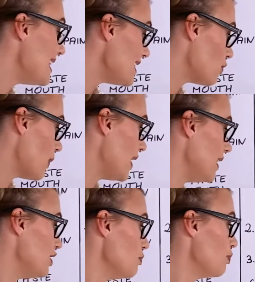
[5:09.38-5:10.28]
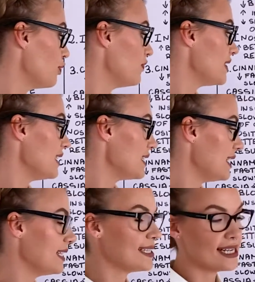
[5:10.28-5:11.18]
this way, it improves
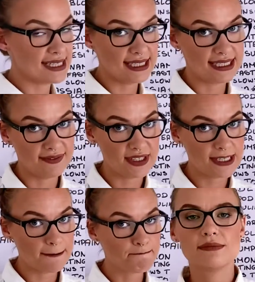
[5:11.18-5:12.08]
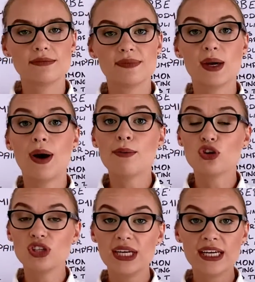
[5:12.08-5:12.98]
insulin sensitivity. Now I'm
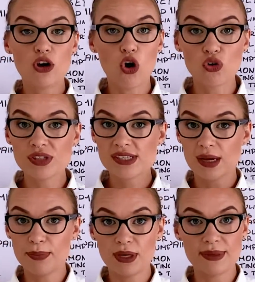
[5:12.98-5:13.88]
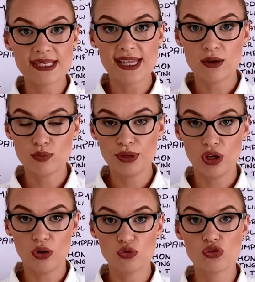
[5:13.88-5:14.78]
gonna link all the supplements down
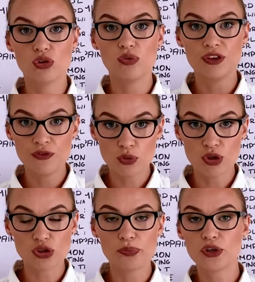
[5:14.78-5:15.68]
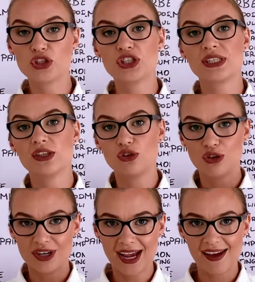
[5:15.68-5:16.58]
below, so if you want to purchase it, you're
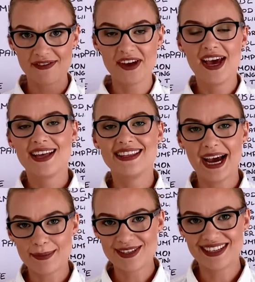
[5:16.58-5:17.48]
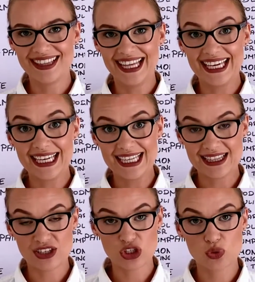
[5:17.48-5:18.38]
gonna have the Amazon link in
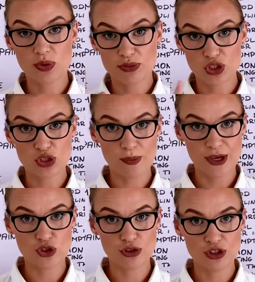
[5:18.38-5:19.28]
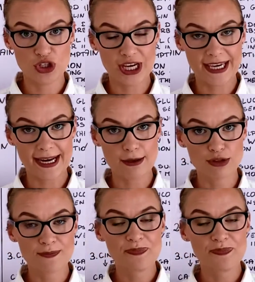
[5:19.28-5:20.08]
the description, so make sure you check it out.